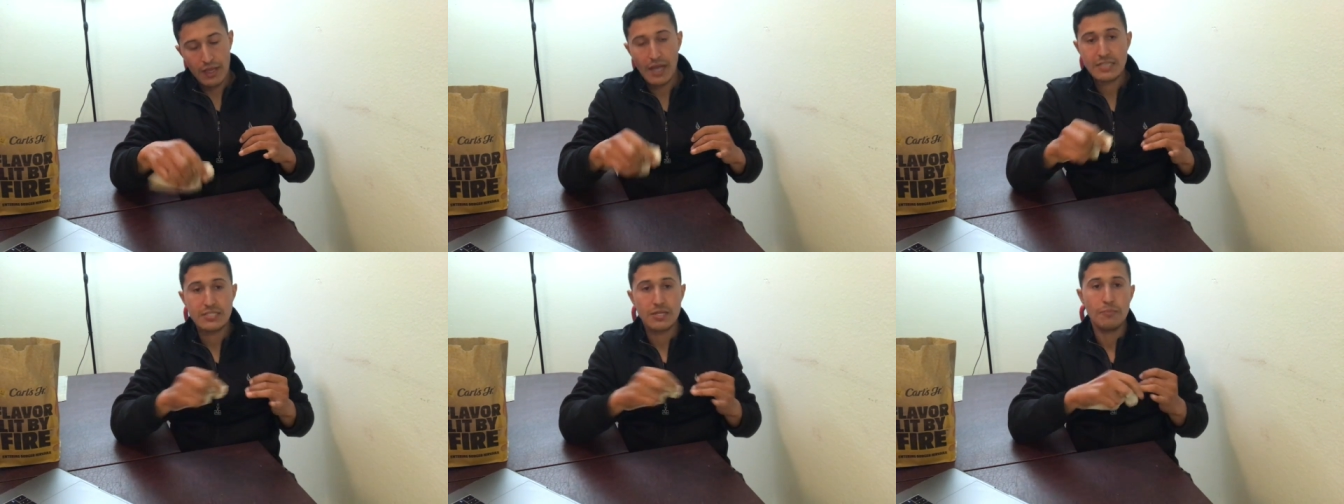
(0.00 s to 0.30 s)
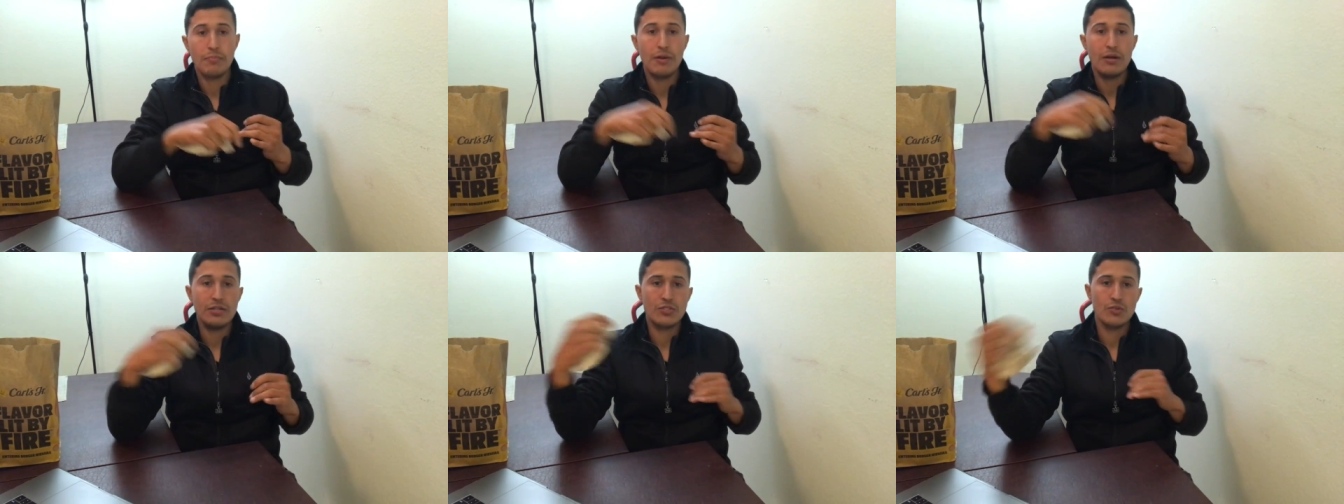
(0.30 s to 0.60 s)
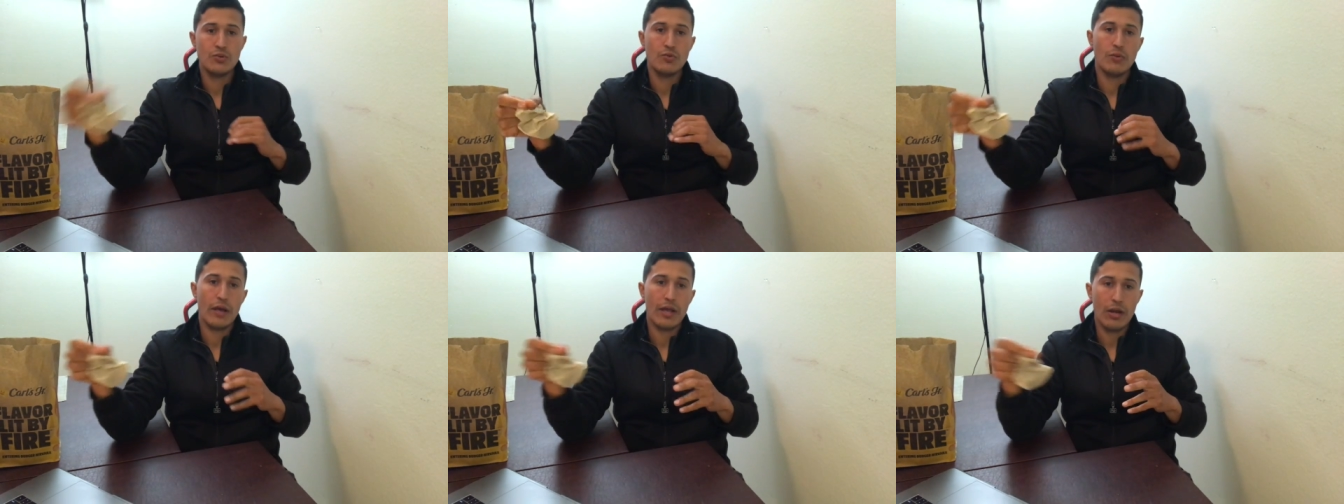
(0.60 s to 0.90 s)
as compared
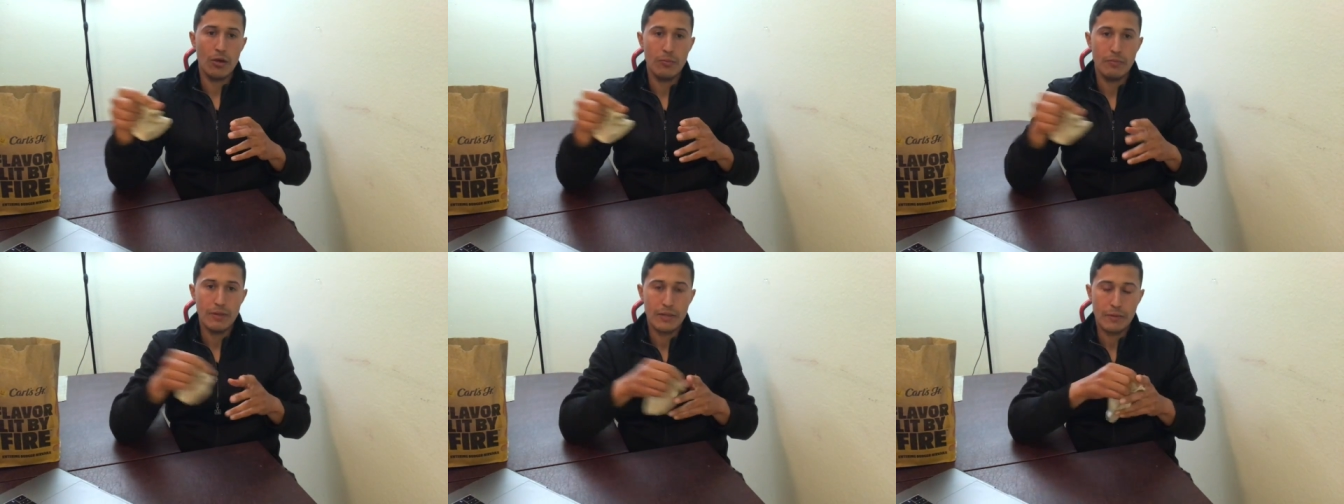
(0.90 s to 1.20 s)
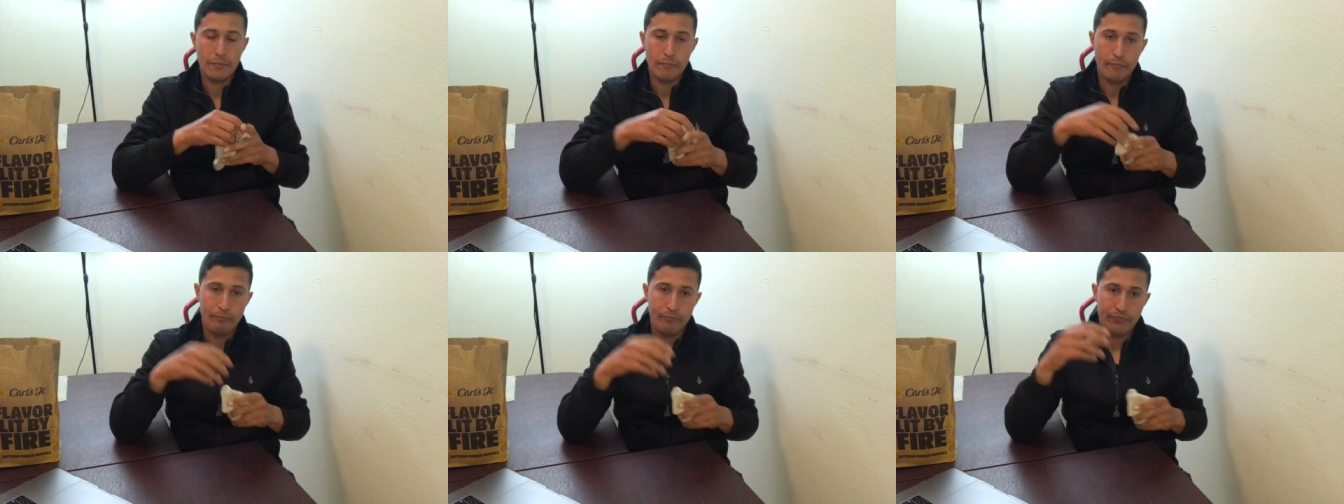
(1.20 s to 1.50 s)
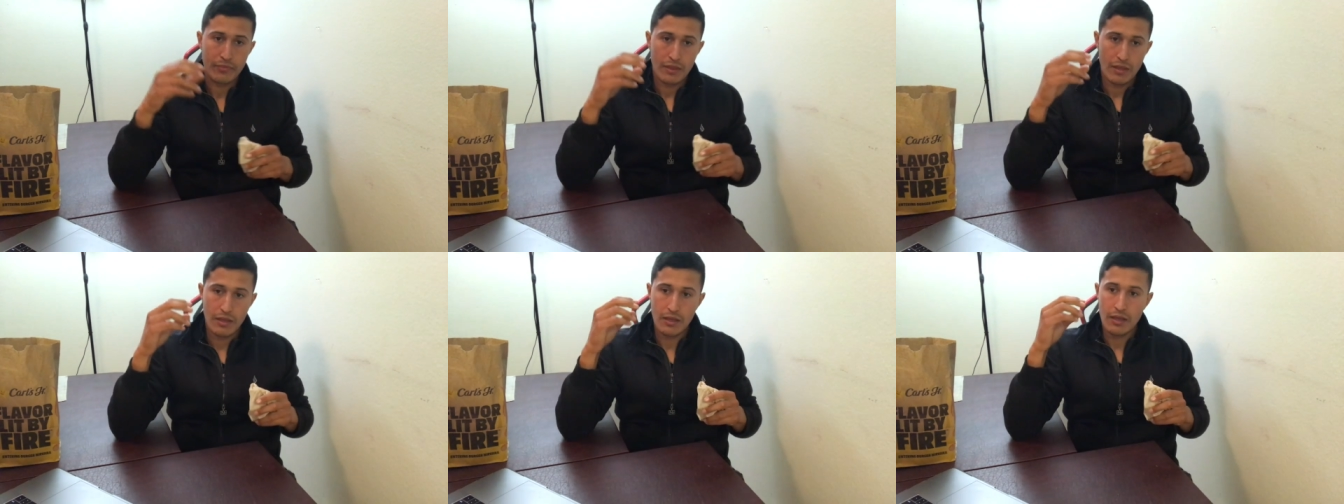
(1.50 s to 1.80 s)
to regular meat,
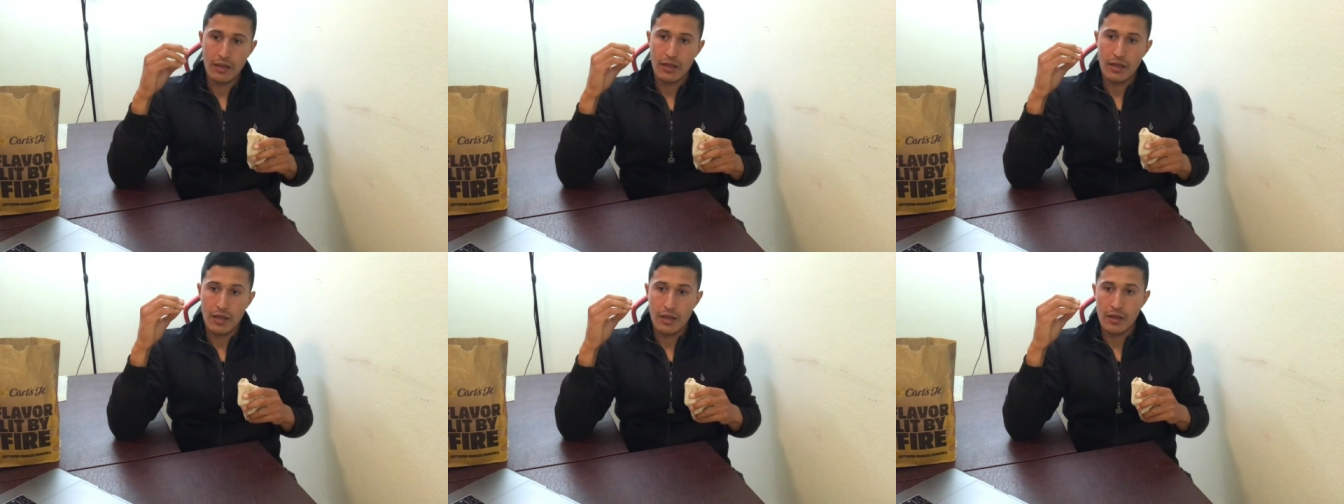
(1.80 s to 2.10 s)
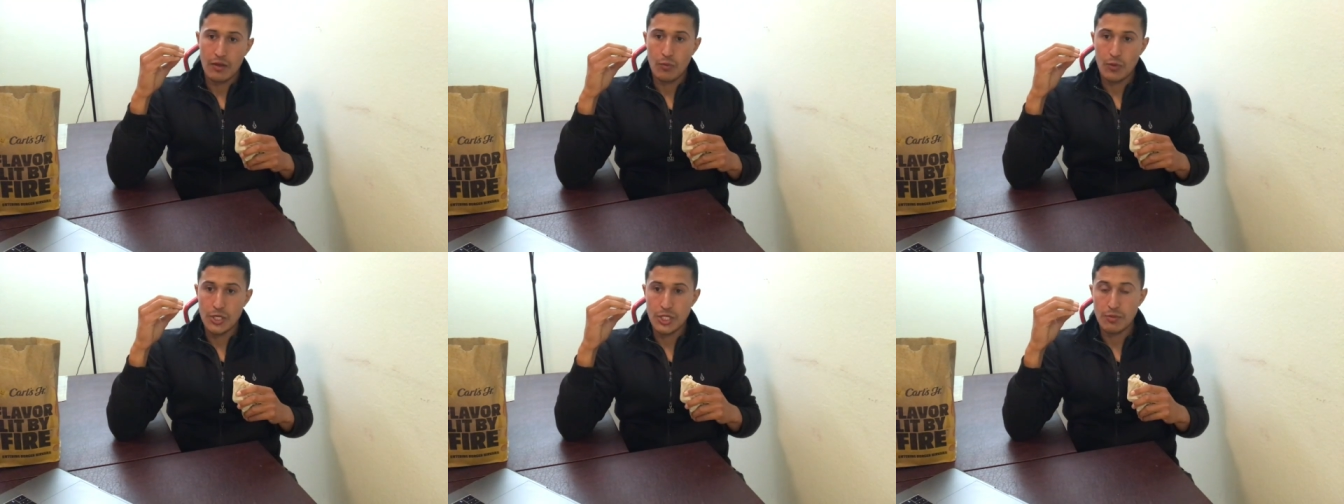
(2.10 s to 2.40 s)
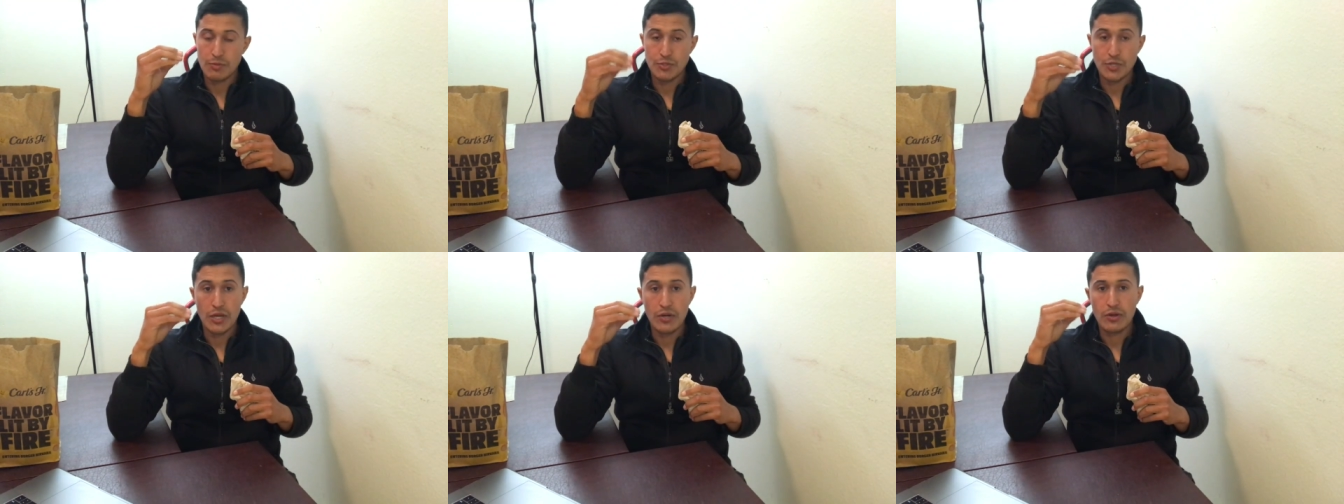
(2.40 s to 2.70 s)
which
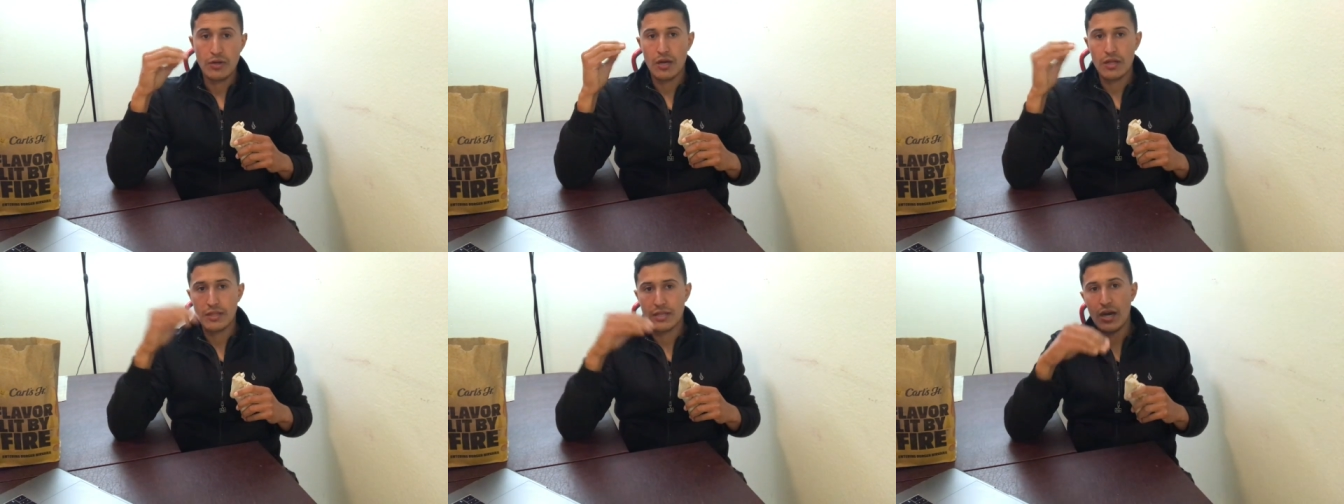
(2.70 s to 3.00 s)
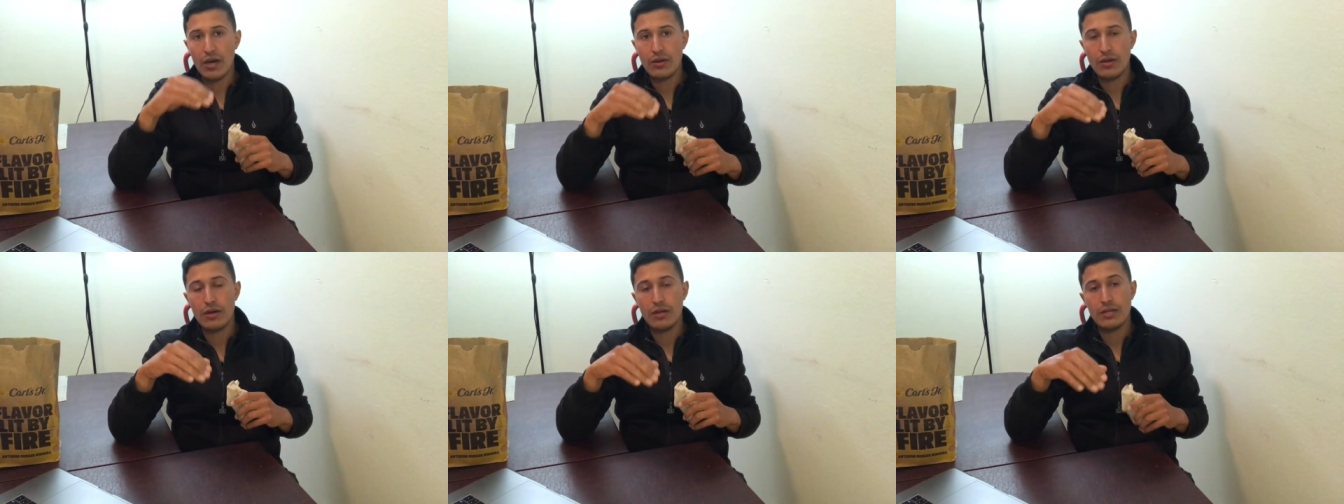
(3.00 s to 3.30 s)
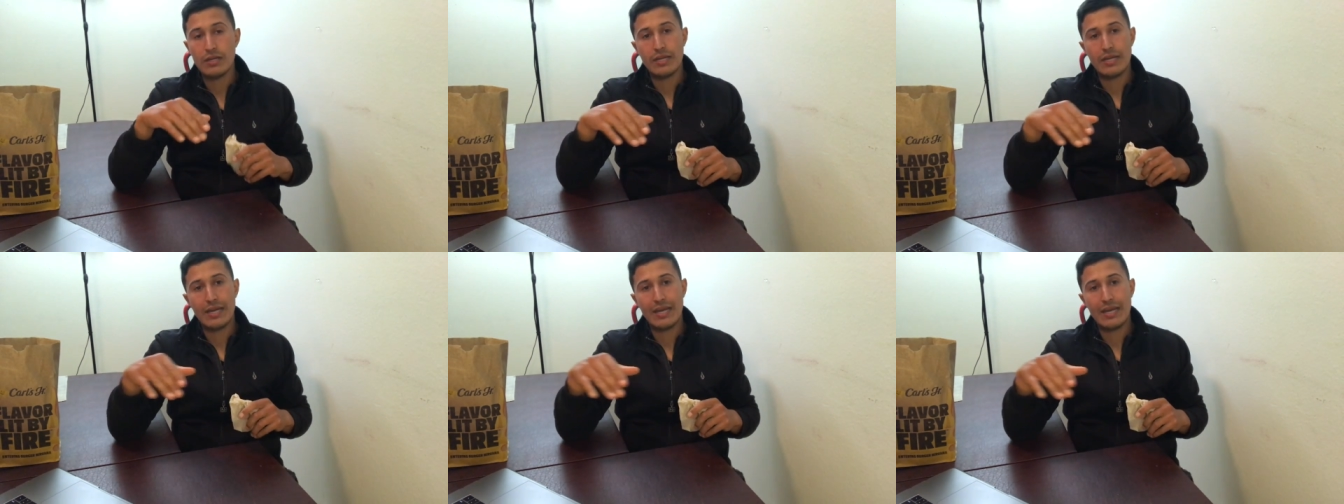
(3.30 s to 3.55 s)
I'm trying to cut down on,